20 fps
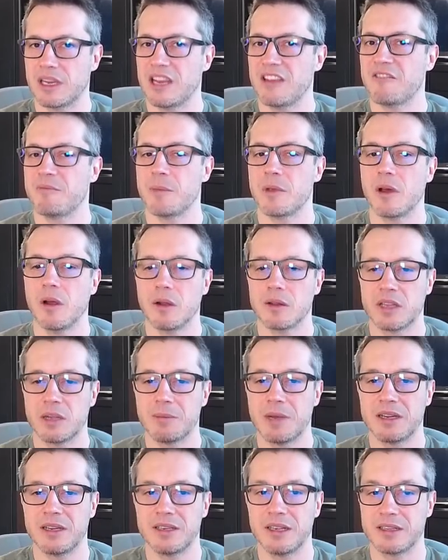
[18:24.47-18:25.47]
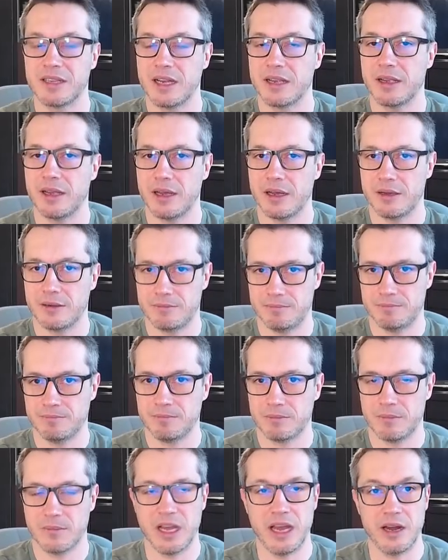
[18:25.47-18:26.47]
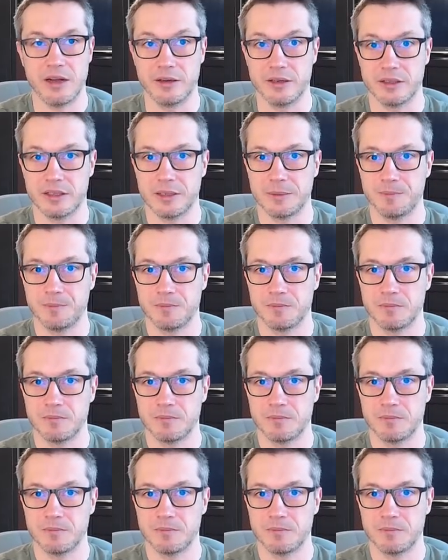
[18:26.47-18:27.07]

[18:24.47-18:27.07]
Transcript: give me all the money that I earned.